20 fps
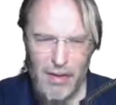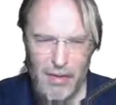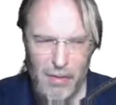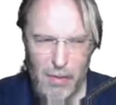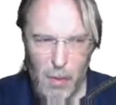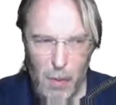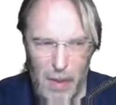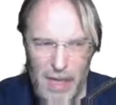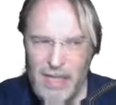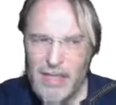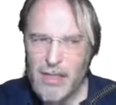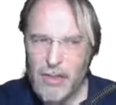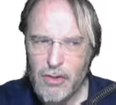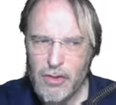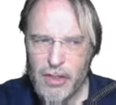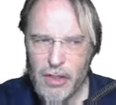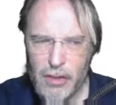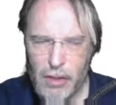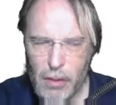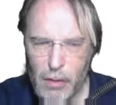Wait
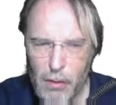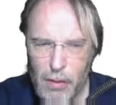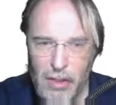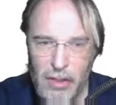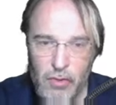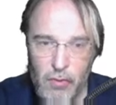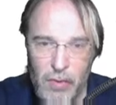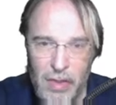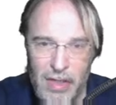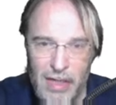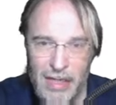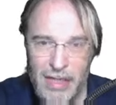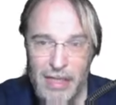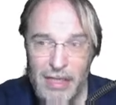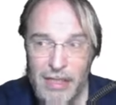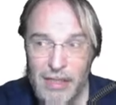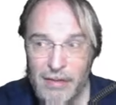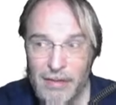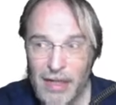until the lock is released,